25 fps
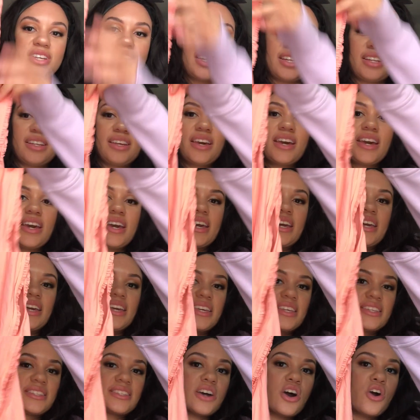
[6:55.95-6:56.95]
it
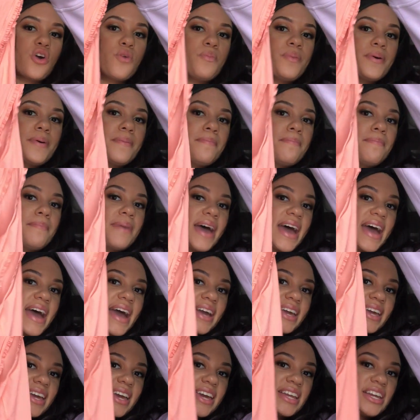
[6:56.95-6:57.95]
is open
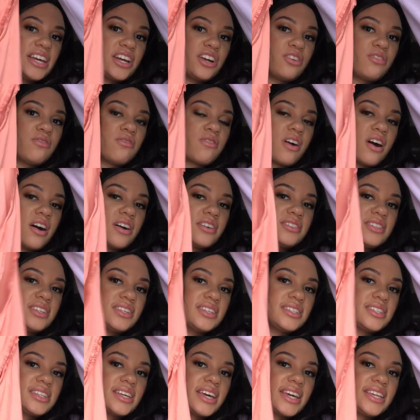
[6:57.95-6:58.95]
back and it
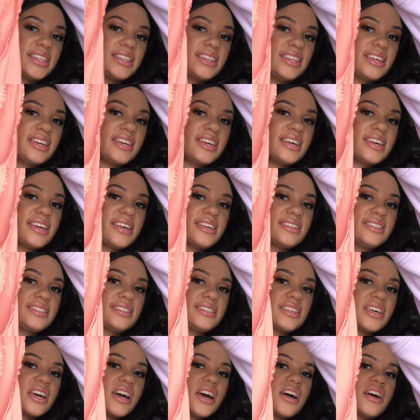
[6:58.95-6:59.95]
crosses like this.